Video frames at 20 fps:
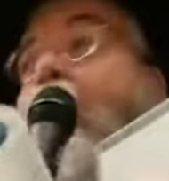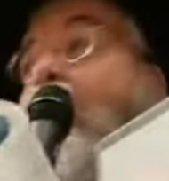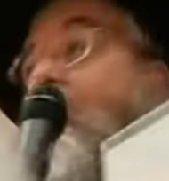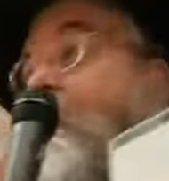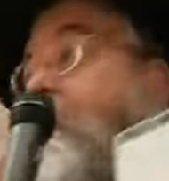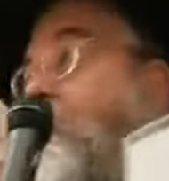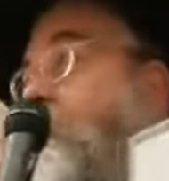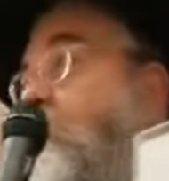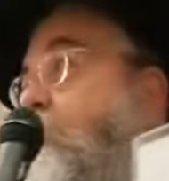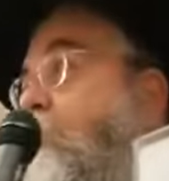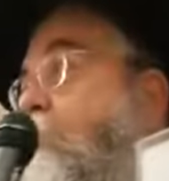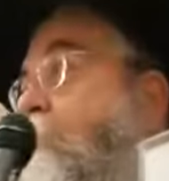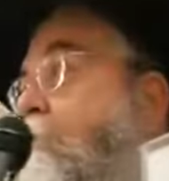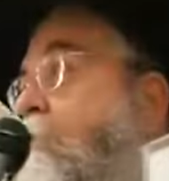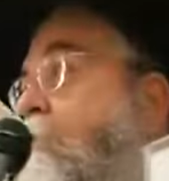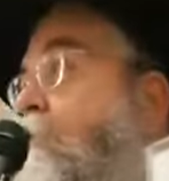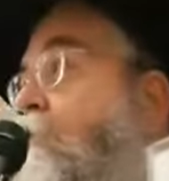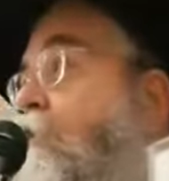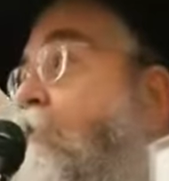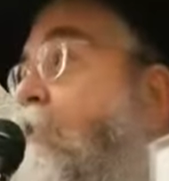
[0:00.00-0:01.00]
I, I consider
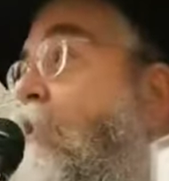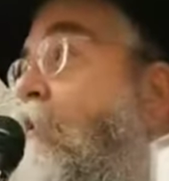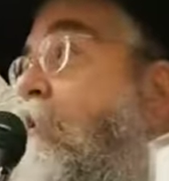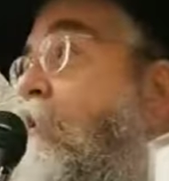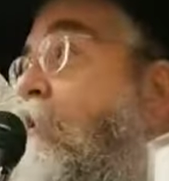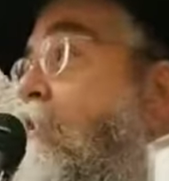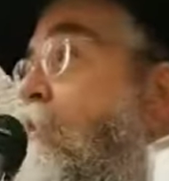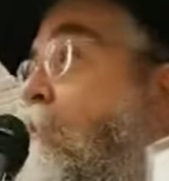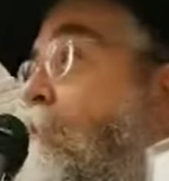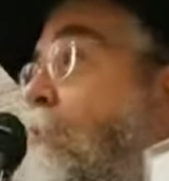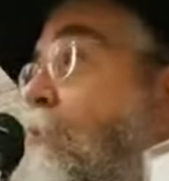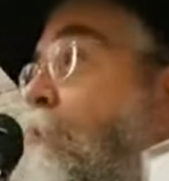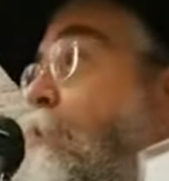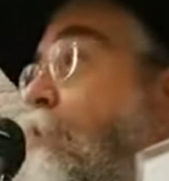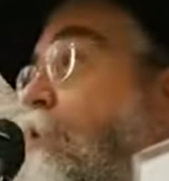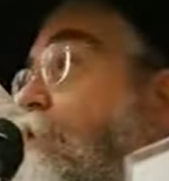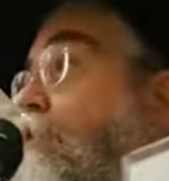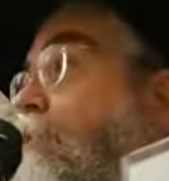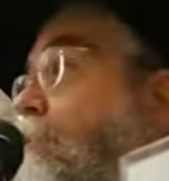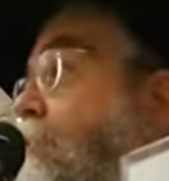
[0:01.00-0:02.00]
myself a very simple
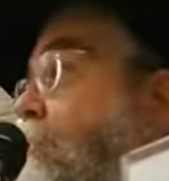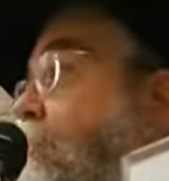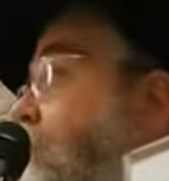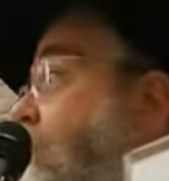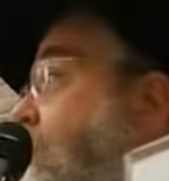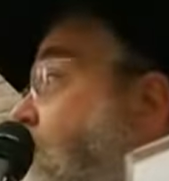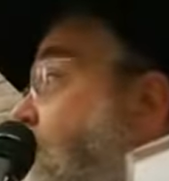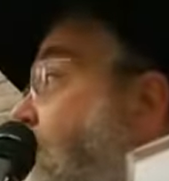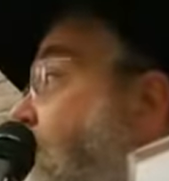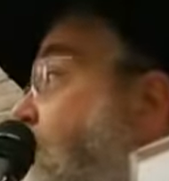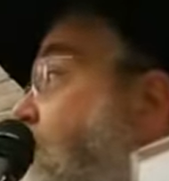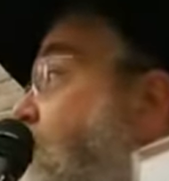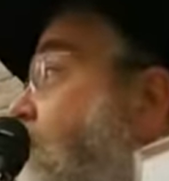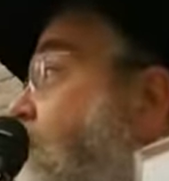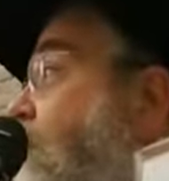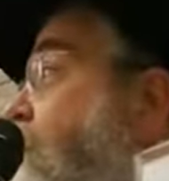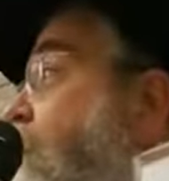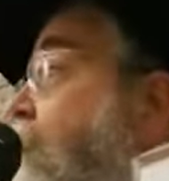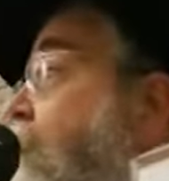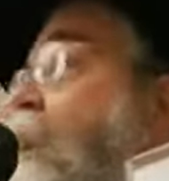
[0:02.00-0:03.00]
person.
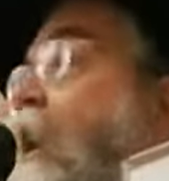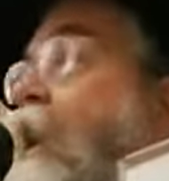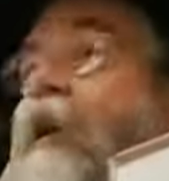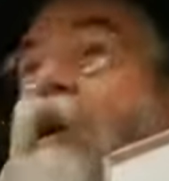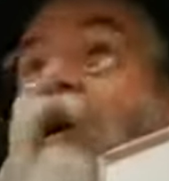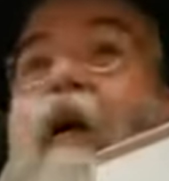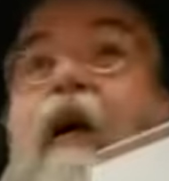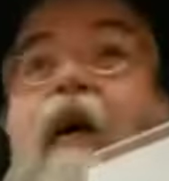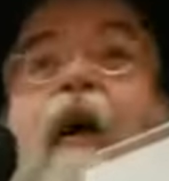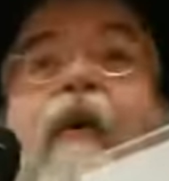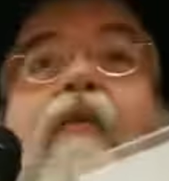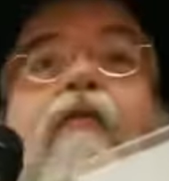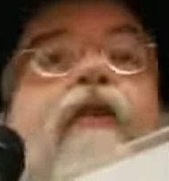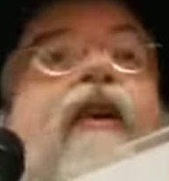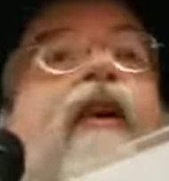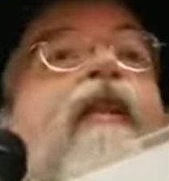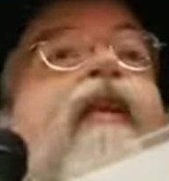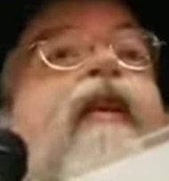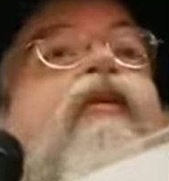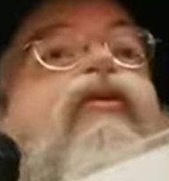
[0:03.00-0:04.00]
I need I, I
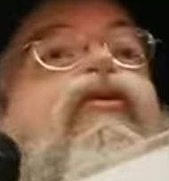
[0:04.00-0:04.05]
read the